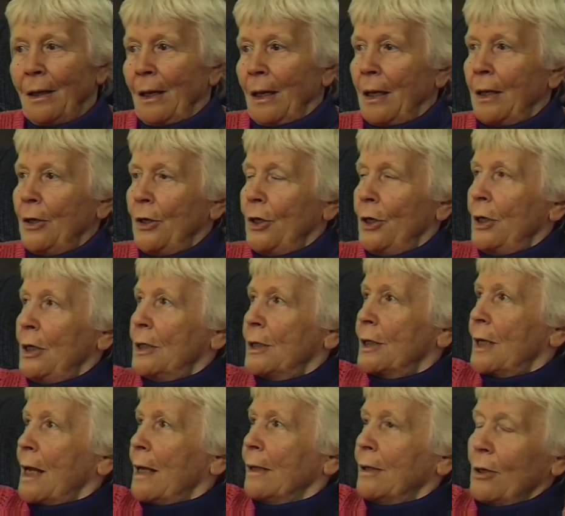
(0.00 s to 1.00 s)
And he
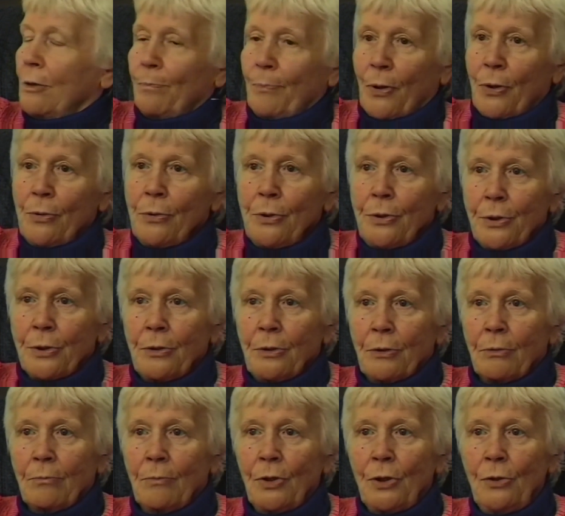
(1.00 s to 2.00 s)
started pointing
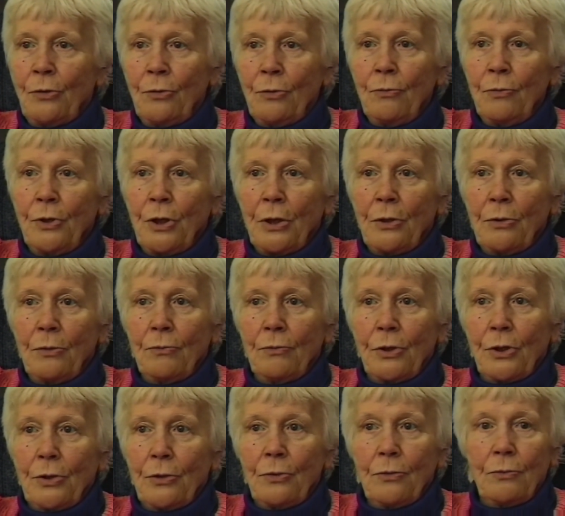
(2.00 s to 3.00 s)
to me, Jude, Jude,
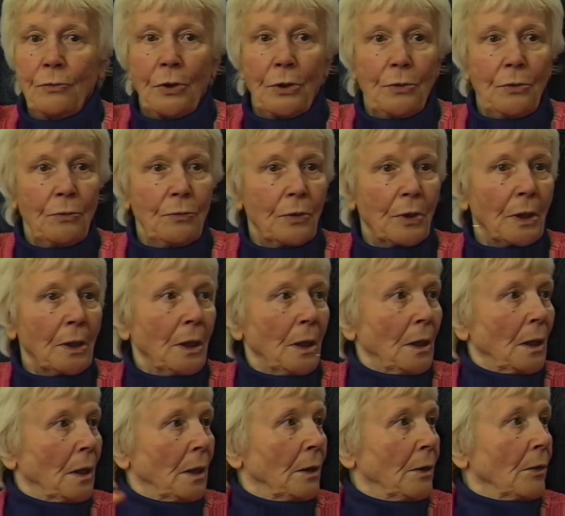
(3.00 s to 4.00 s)
Jude, Jude.
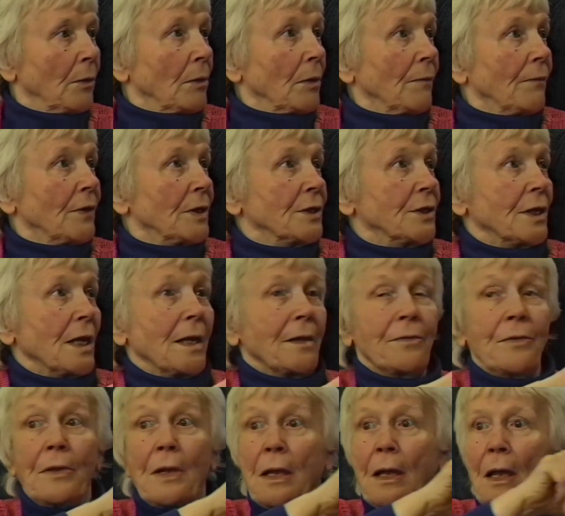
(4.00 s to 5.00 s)
And all of a
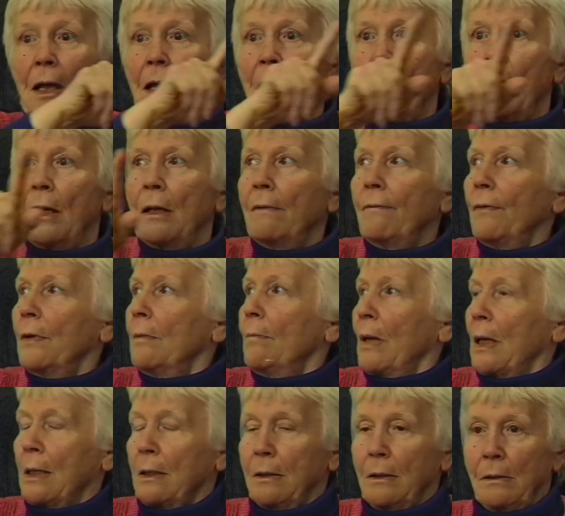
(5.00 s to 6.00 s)
sudden,
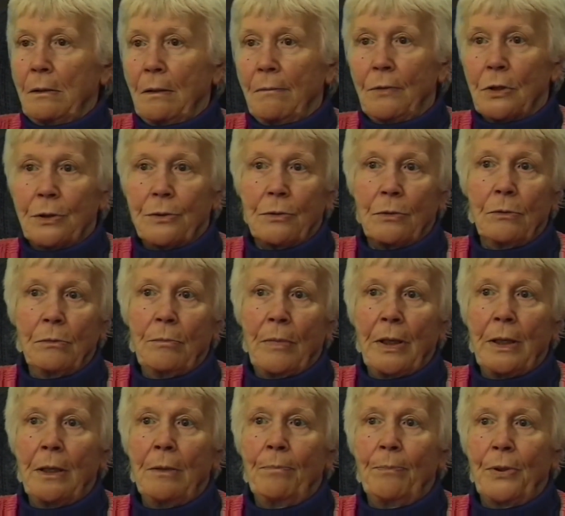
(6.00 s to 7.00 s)
everybody, there were so
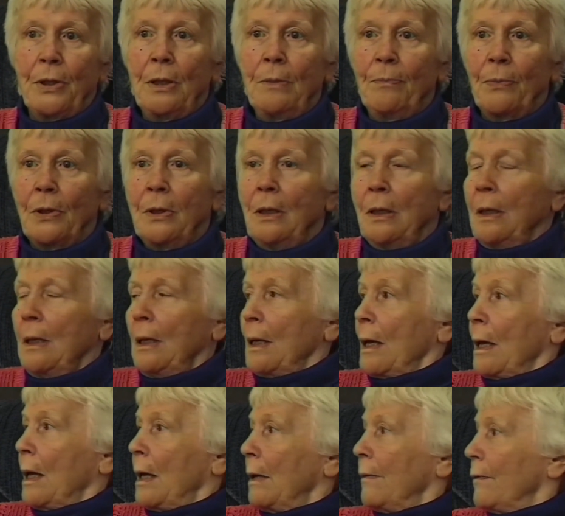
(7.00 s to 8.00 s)
many people,
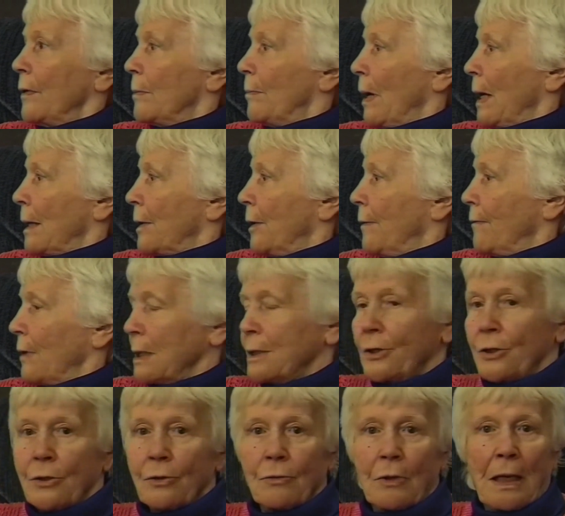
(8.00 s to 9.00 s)
everybody was
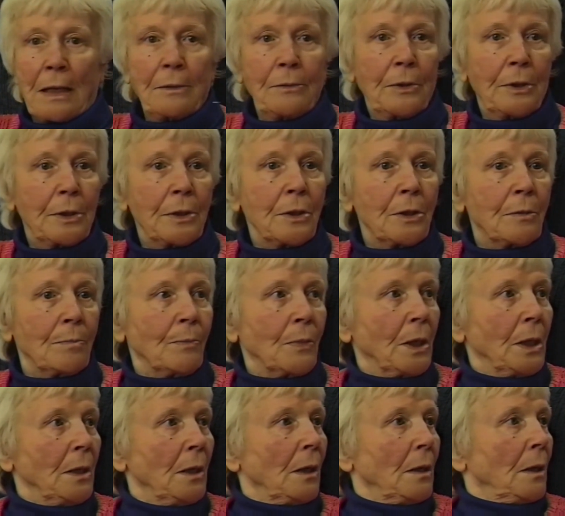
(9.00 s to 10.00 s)
surrounding
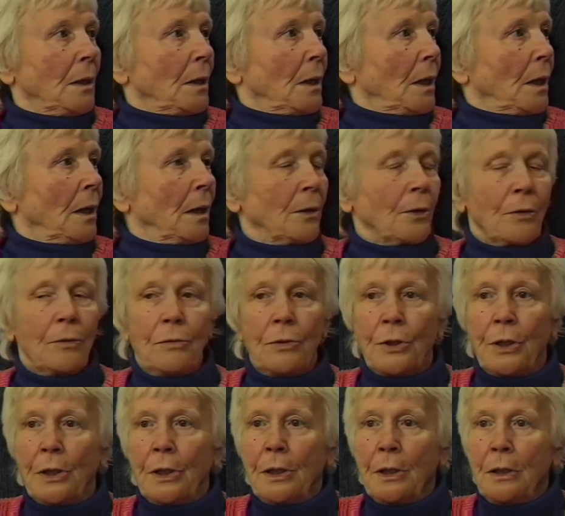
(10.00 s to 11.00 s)
me and
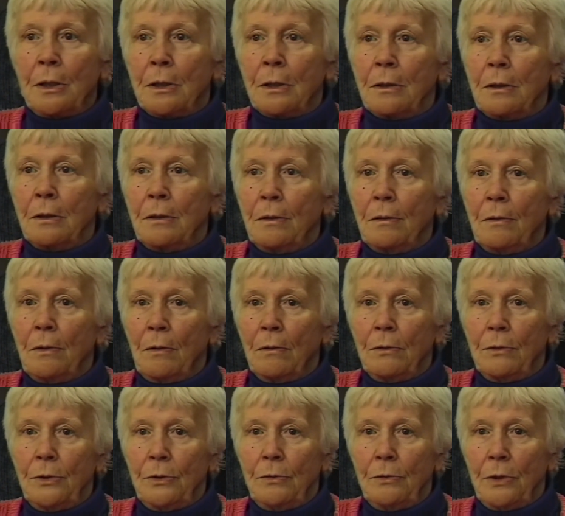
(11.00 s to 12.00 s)
looking, you
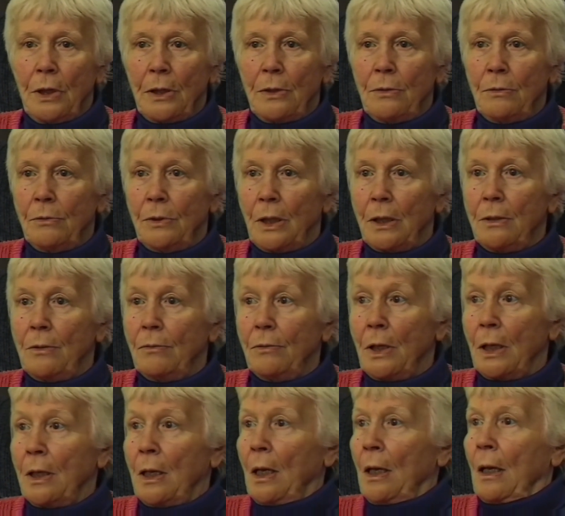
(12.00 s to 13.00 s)
know, Jude, Jude,
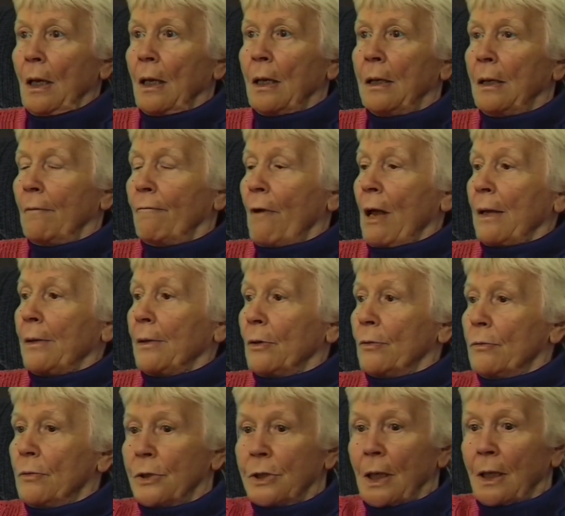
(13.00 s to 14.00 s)
Jude. And one
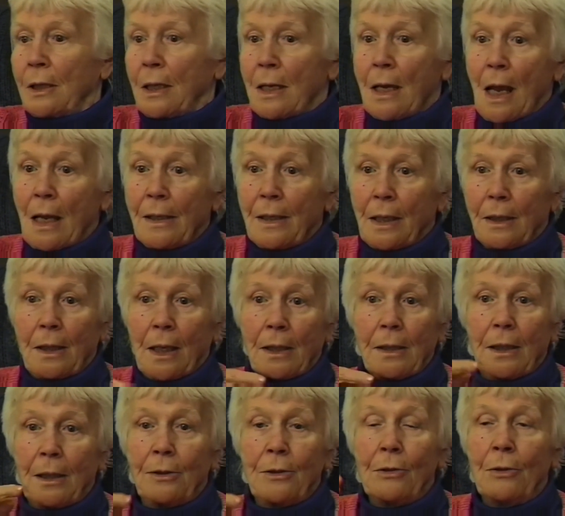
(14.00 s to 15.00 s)
looks at the other, they
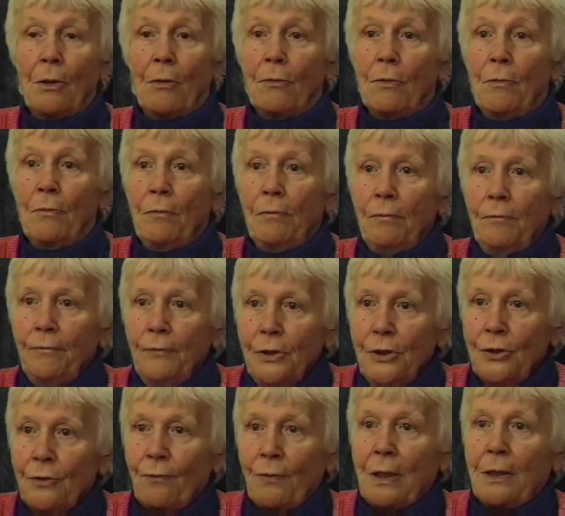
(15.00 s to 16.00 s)
didn't know
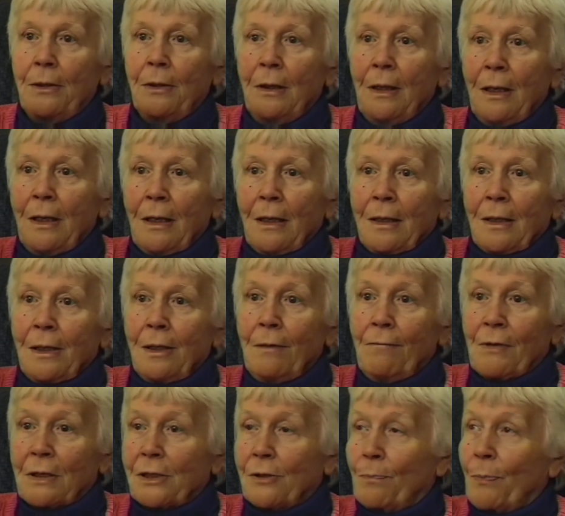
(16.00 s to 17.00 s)
which one. He
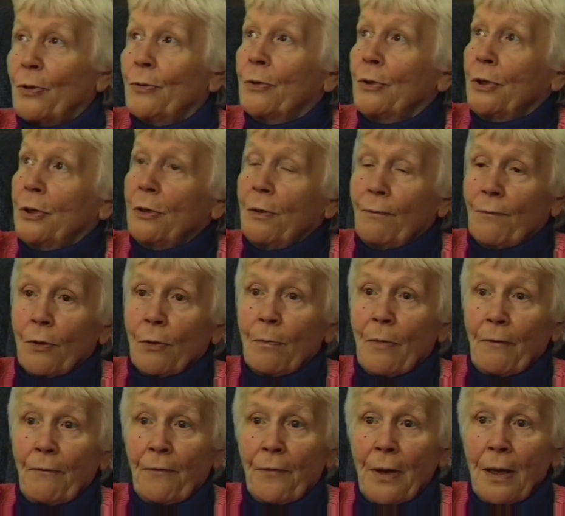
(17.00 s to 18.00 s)
was pointing from
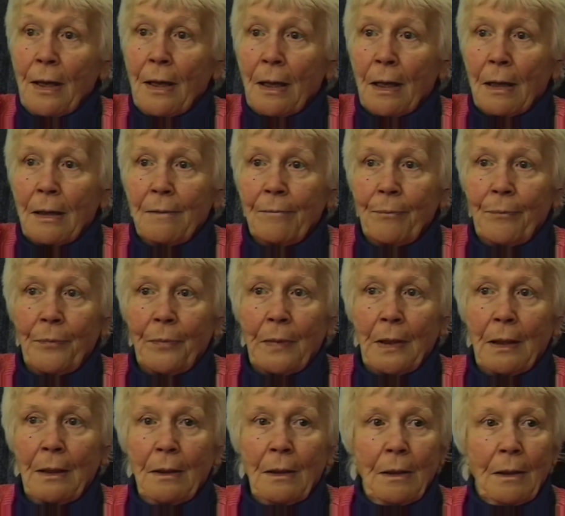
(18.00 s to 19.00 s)
afar.
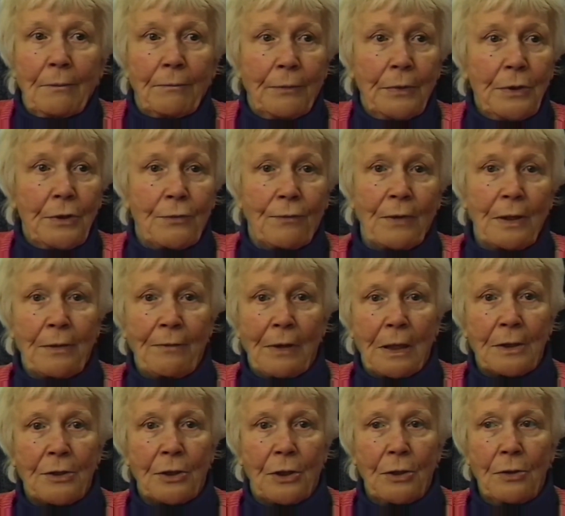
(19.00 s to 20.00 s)
Which one
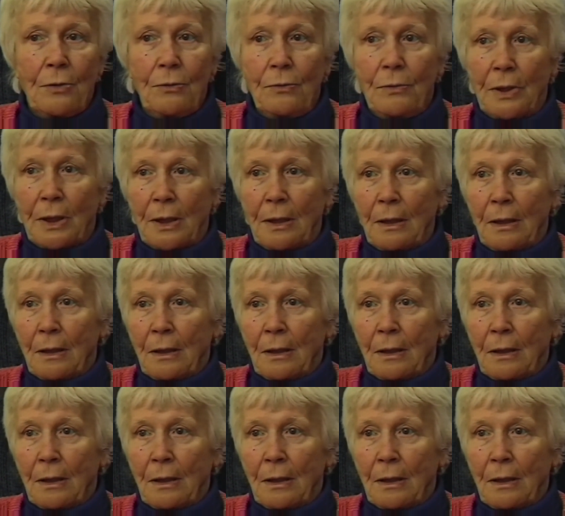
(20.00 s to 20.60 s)
was the Jude?